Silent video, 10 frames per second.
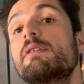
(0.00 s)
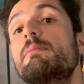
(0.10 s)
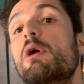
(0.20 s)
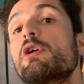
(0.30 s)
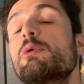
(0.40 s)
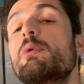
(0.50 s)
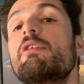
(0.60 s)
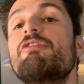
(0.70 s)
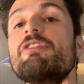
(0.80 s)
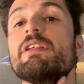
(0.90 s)
the more you will
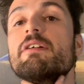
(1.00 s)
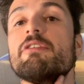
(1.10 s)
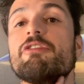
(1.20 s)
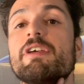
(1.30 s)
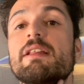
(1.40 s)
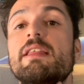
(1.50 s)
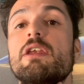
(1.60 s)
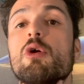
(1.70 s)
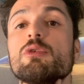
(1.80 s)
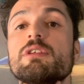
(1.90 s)
feel the
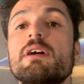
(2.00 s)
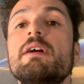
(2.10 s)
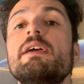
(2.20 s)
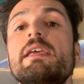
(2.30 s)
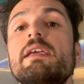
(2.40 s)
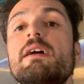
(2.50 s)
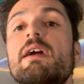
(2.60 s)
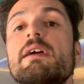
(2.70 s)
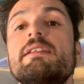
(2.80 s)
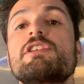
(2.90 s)
note
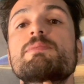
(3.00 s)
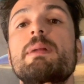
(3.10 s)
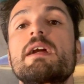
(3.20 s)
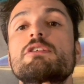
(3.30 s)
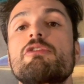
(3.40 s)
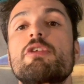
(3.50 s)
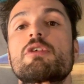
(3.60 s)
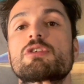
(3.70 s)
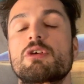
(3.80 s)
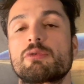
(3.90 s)
here in this part of your
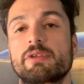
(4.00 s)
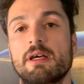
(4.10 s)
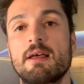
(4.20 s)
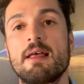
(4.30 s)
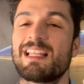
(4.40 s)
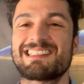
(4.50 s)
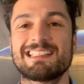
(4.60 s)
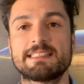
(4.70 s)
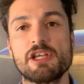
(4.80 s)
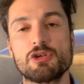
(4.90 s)
throat. The
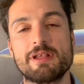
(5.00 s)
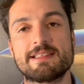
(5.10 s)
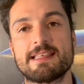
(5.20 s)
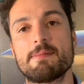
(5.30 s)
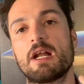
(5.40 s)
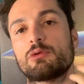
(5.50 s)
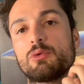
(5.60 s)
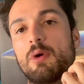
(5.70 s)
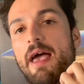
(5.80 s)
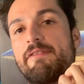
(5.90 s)
sensation is similar
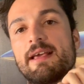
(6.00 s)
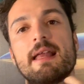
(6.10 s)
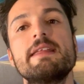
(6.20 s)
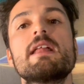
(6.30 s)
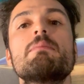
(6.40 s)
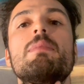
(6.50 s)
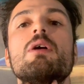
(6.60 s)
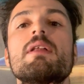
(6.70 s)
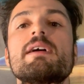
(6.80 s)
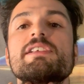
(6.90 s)
to having a little
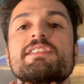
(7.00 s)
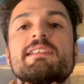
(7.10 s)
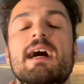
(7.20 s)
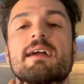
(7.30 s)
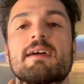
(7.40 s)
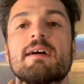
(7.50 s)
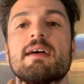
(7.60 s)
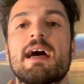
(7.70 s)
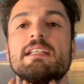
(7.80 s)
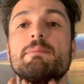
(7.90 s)
ball stuck
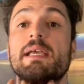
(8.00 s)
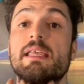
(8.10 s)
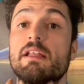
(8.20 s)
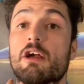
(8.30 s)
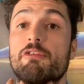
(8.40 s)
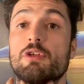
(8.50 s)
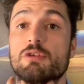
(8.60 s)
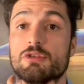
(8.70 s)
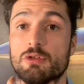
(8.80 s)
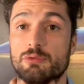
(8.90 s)
at the beginning of your
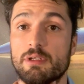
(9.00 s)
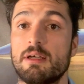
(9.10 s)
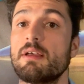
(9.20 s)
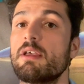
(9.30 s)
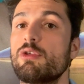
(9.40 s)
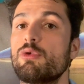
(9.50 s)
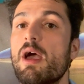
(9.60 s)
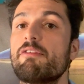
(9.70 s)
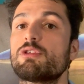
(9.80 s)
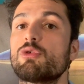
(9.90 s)
throat. You
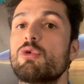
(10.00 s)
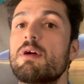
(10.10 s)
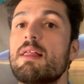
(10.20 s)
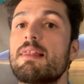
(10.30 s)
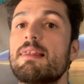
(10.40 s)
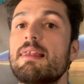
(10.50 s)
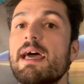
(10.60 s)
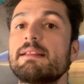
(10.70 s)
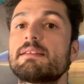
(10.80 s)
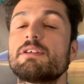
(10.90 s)
have to
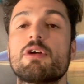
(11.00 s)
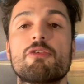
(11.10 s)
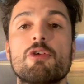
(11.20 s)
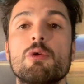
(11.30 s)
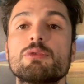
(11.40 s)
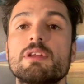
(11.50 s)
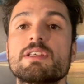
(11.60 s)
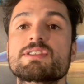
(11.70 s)
let your throat